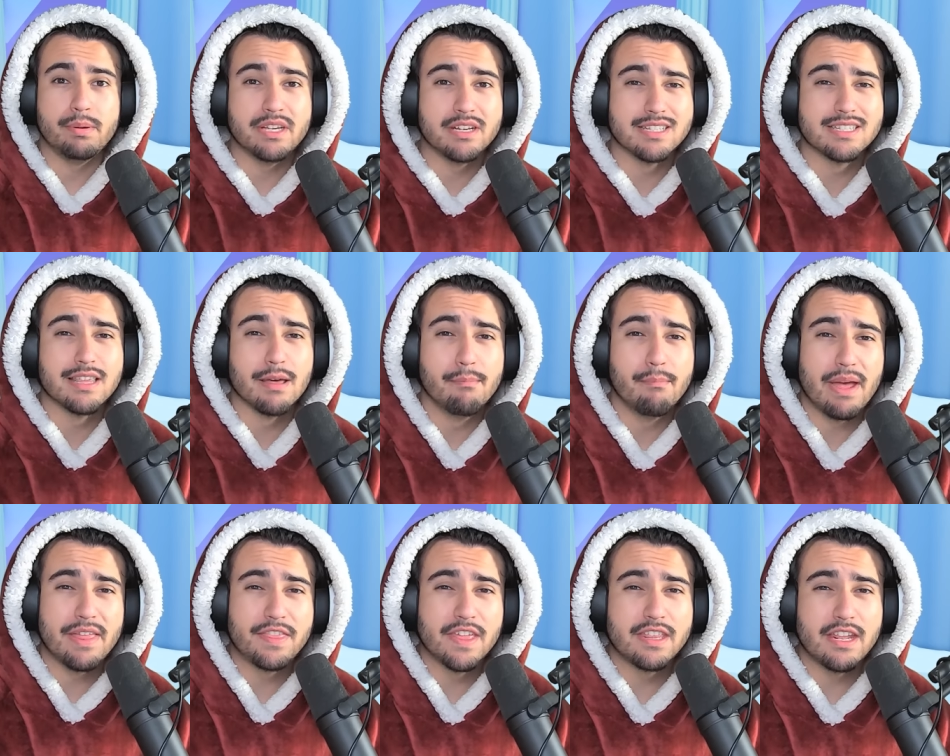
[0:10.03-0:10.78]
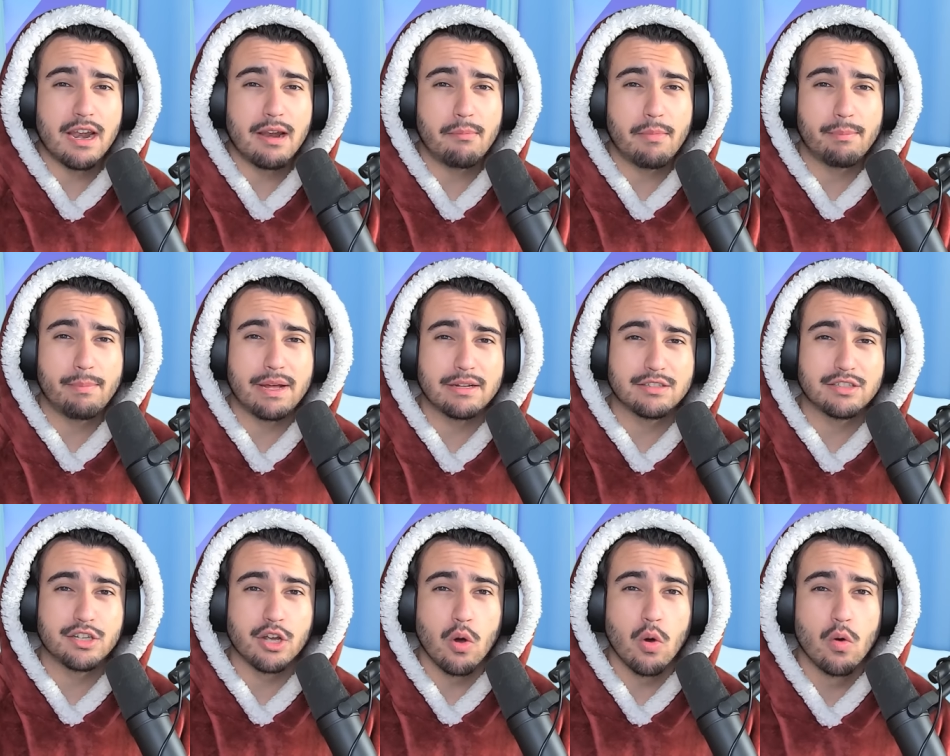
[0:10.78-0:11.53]
because the method that I'm about
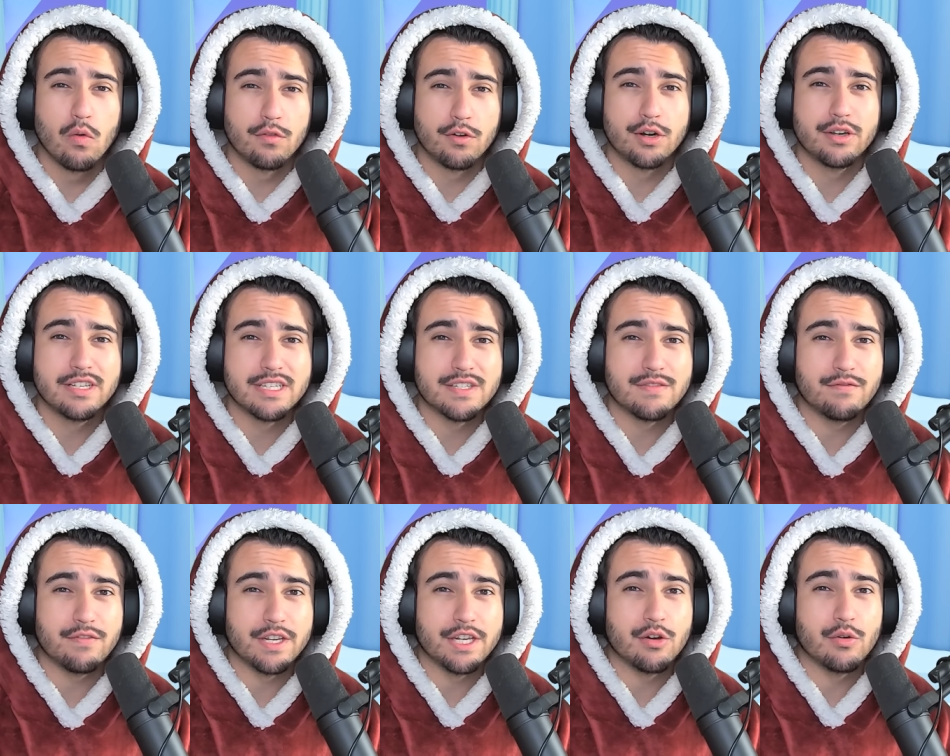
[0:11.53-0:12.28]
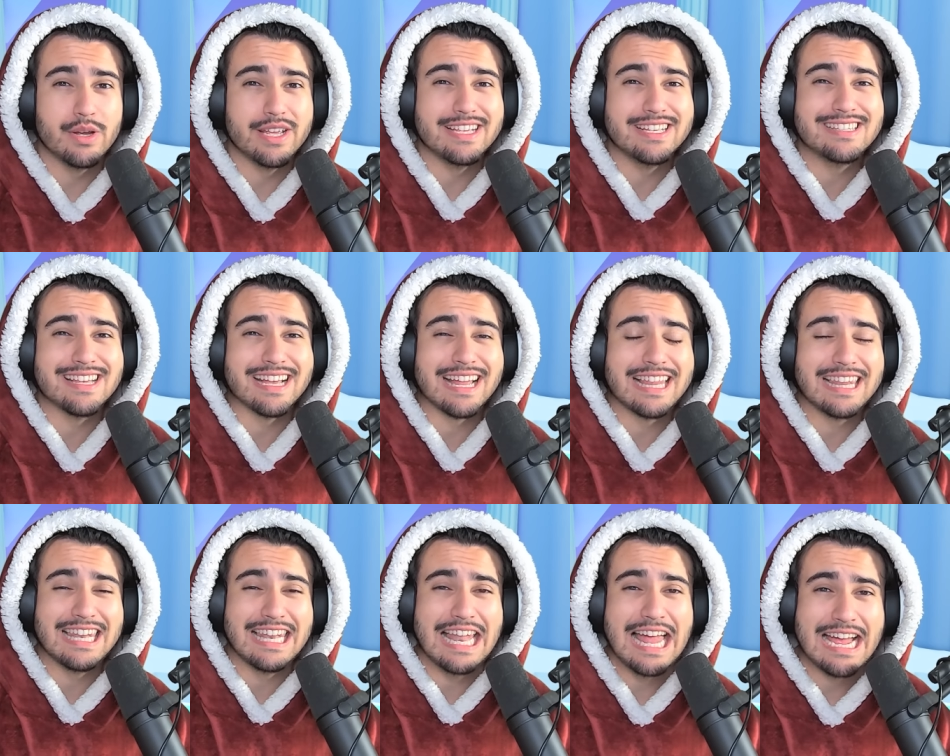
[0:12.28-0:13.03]
to go over in this video is a
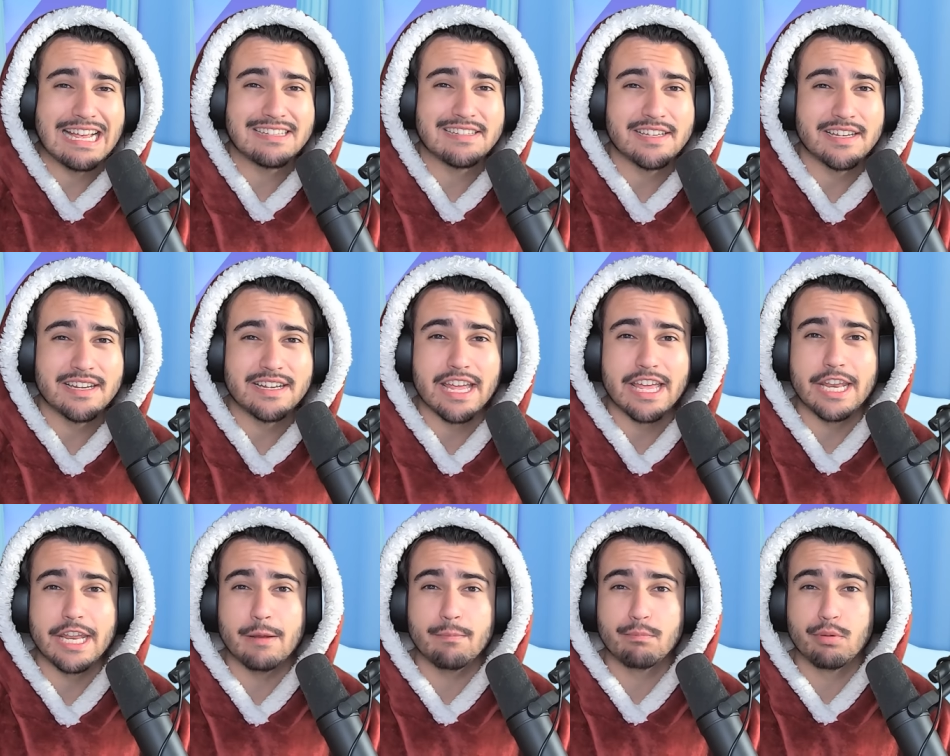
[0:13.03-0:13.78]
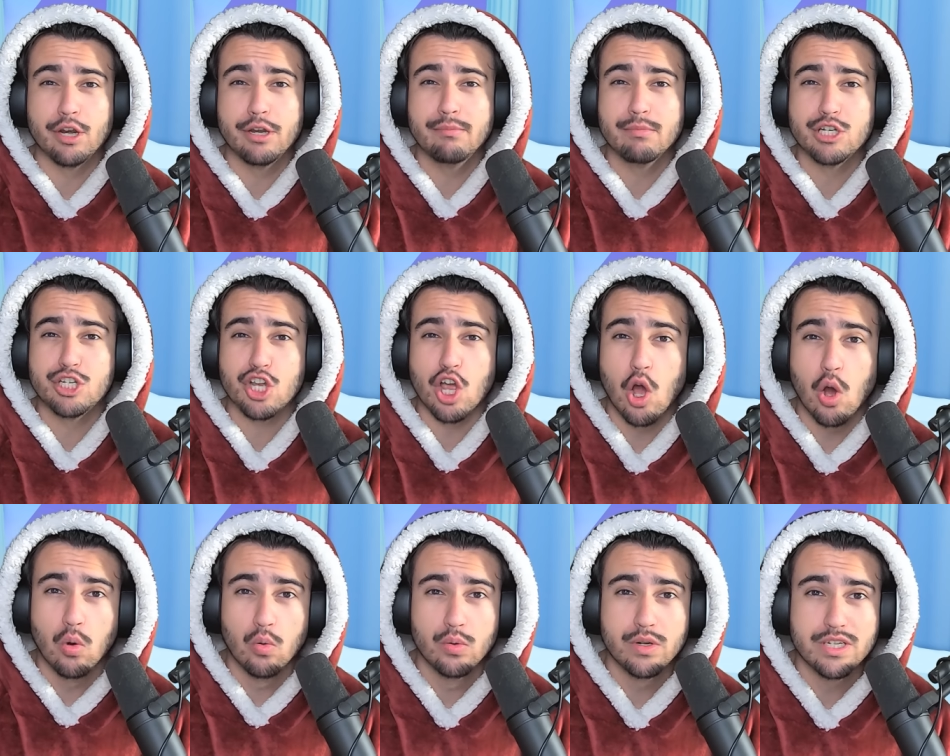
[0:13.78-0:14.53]
classic and it pretty much
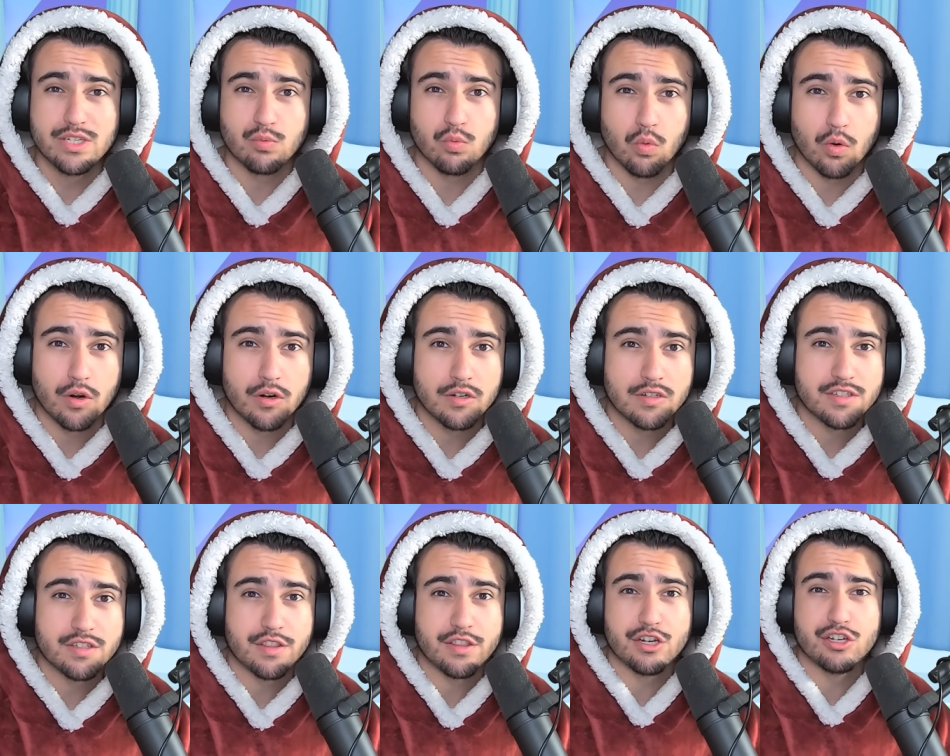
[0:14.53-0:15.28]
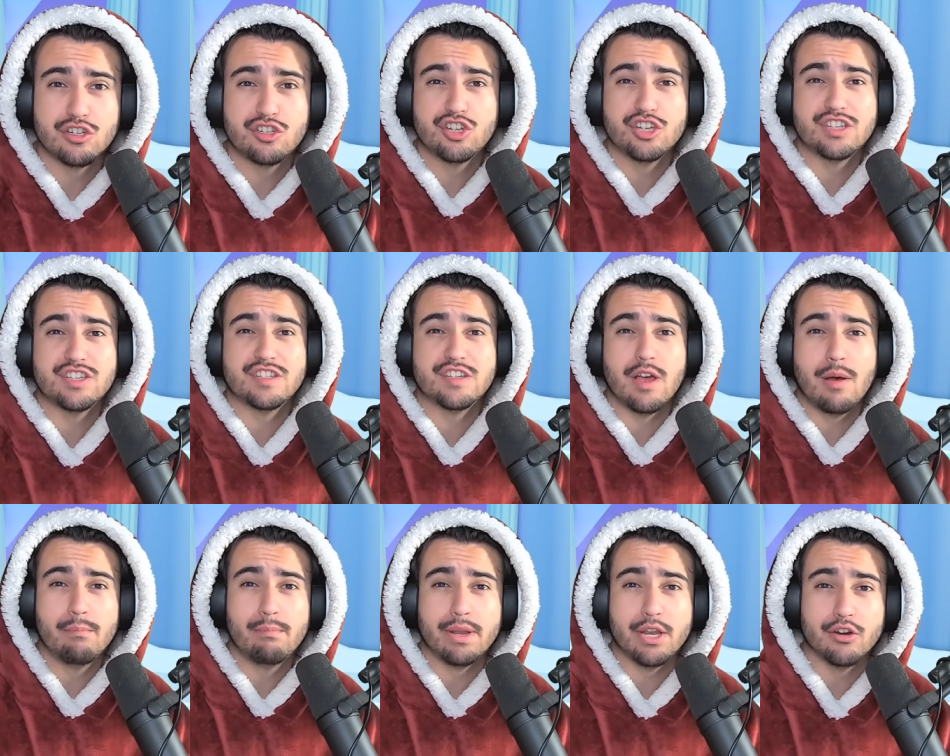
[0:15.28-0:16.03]
always works. There's just
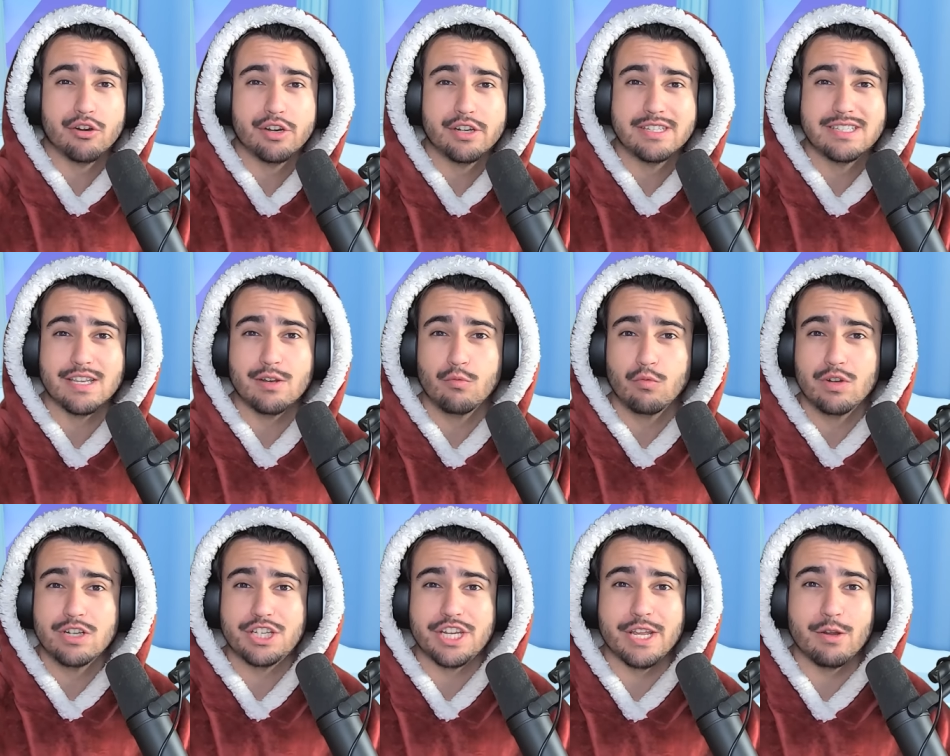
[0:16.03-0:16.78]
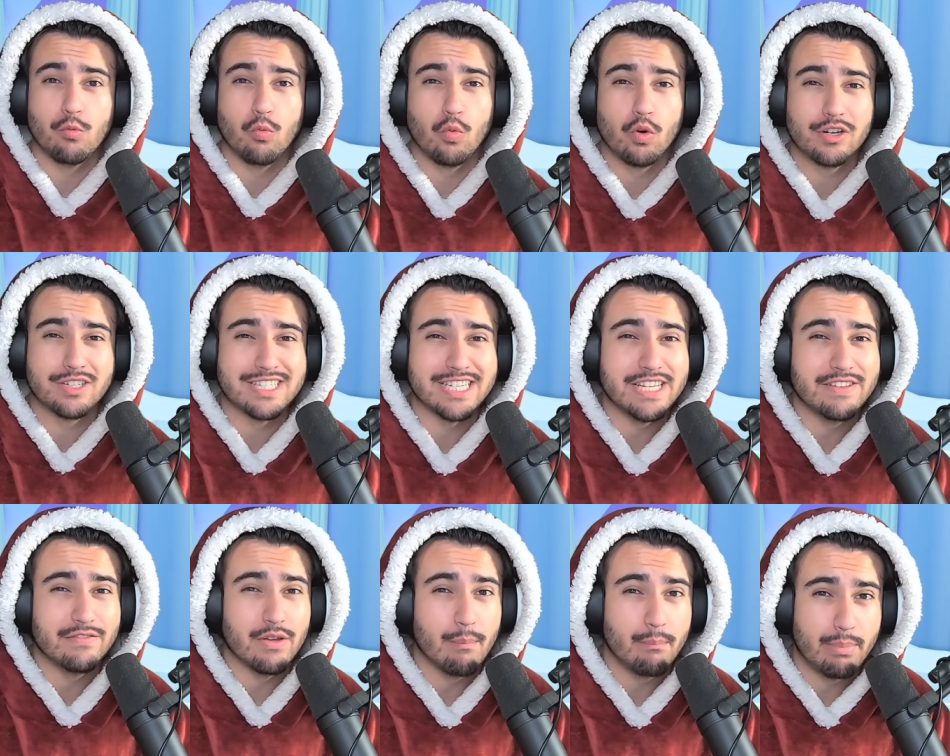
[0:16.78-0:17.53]
some periods in which it works
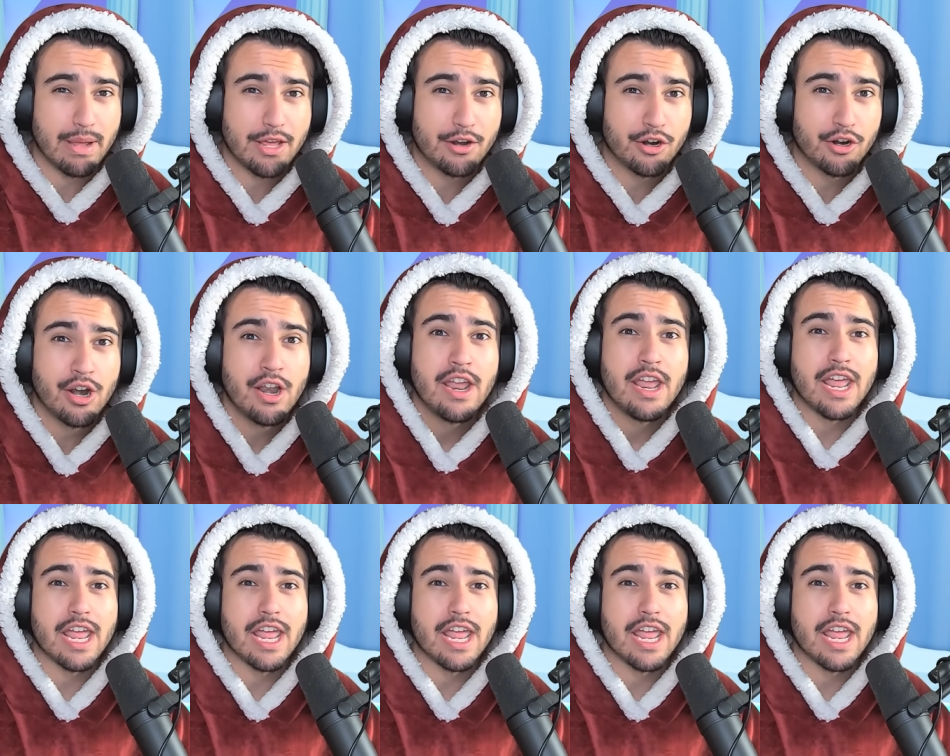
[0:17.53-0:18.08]
even better,